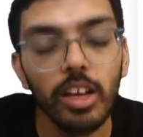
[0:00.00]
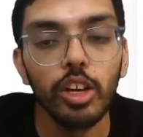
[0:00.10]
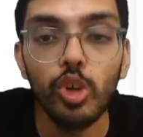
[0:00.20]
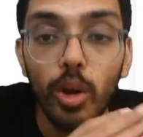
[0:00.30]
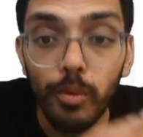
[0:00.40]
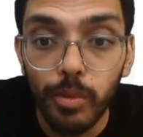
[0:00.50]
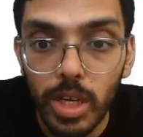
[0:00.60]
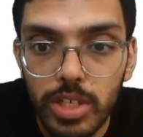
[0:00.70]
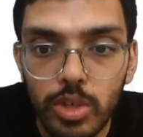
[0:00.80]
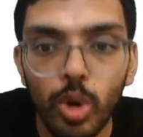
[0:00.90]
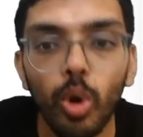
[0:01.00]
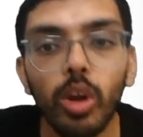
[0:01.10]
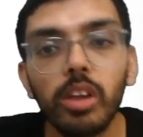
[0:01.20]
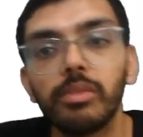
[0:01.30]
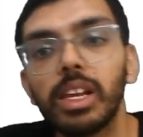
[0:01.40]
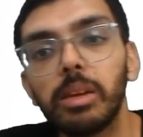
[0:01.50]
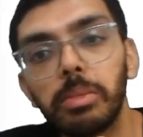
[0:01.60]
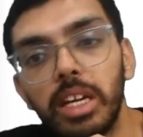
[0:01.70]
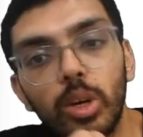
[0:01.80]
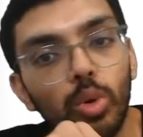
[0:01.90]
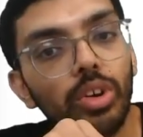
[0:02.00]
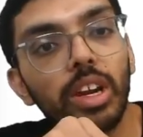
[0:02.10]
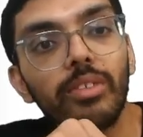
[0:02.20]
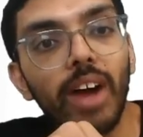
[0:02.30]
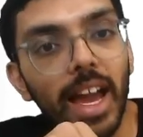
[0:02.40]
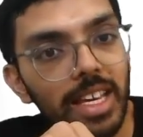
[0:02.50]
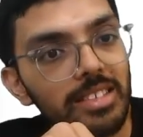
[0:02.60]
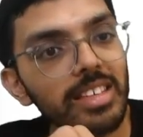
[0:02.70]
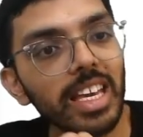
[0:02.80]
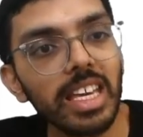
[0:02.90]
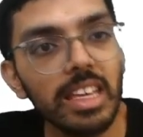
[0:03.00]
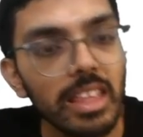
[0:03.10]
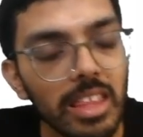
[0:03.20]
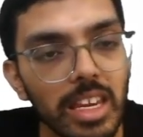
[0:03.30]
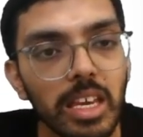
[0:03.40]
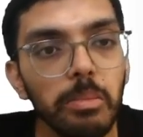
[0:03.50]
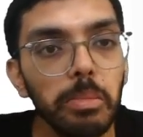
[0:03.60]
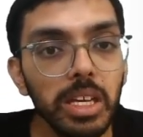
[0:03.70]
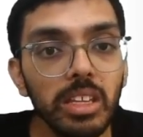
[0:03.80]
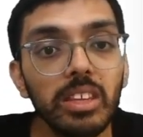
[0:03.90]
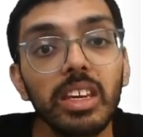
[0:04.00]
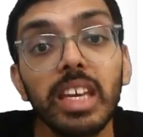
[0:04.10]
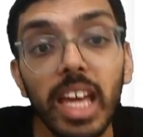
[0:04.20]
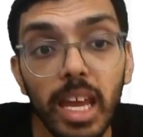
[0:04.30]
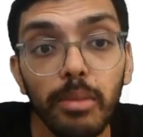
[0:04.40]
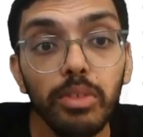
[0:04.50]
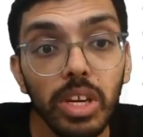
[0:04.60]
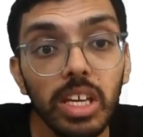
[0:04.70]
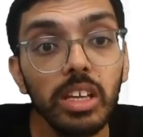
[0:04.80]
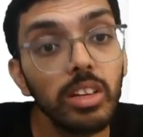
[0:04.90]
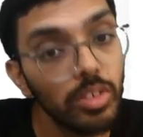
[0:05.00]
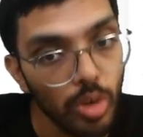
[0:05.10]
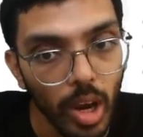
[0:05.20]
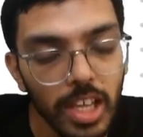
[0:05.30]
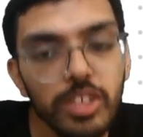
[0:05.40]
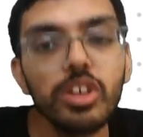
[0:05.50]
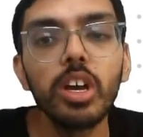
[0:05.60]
your first goal will be to revise E3, P3 and F3 knowledge,